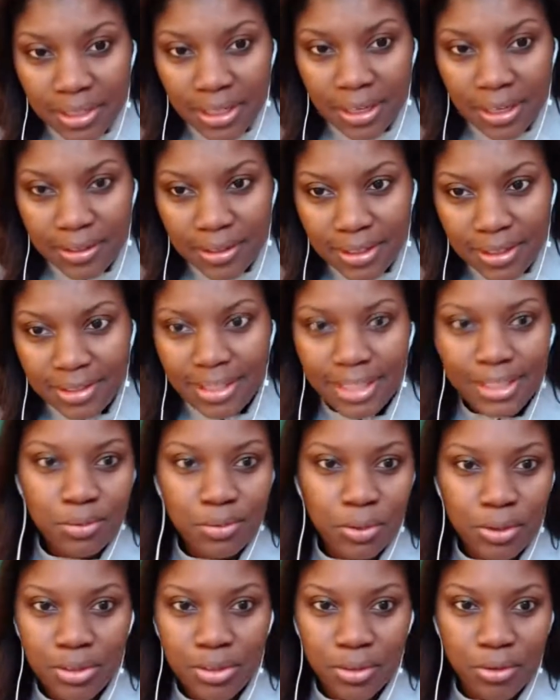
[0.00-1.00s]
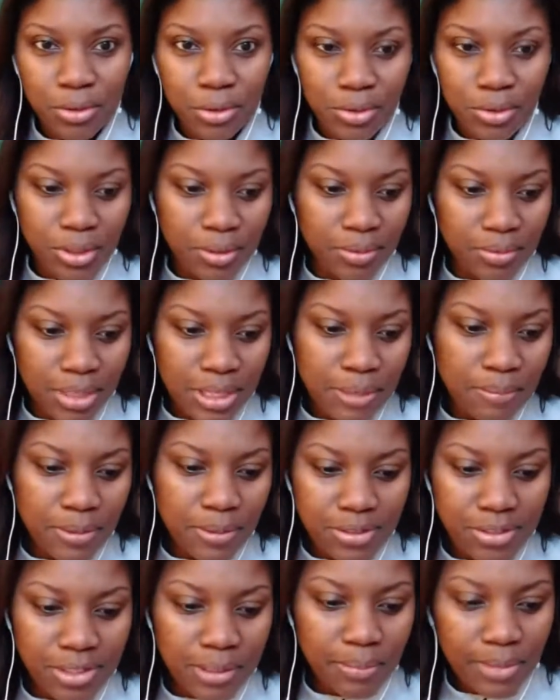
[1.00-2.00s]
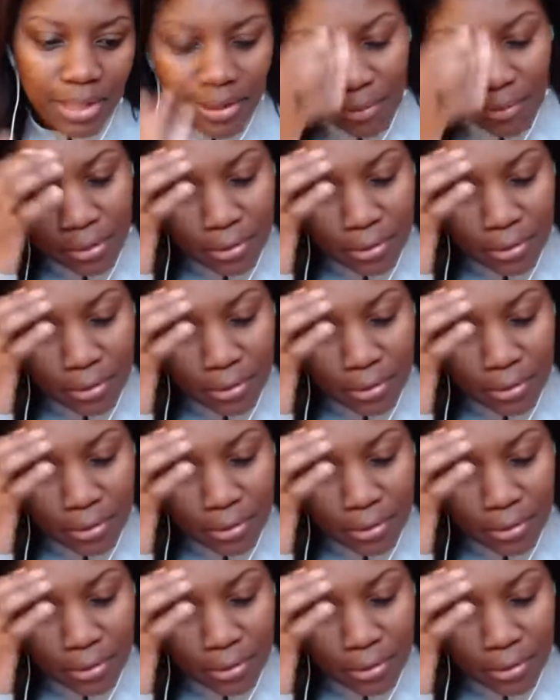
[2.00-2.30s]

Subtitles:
I think that's what they're keeping some level